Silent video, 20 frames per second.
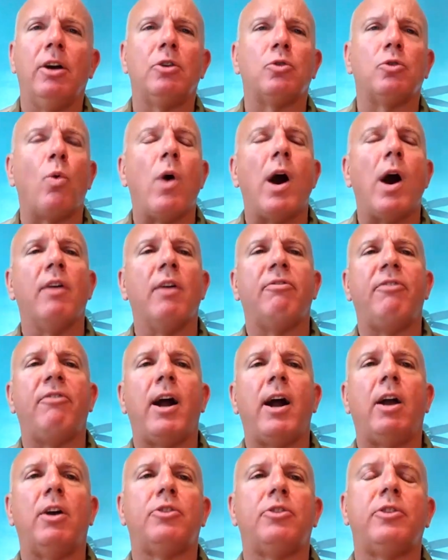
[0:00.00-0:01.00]

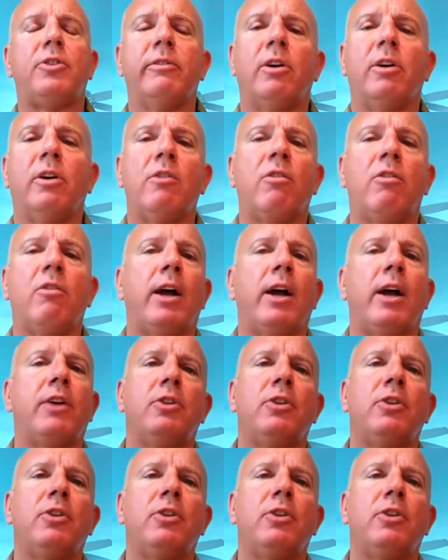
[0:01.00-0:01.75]
wildfires, civil unrest.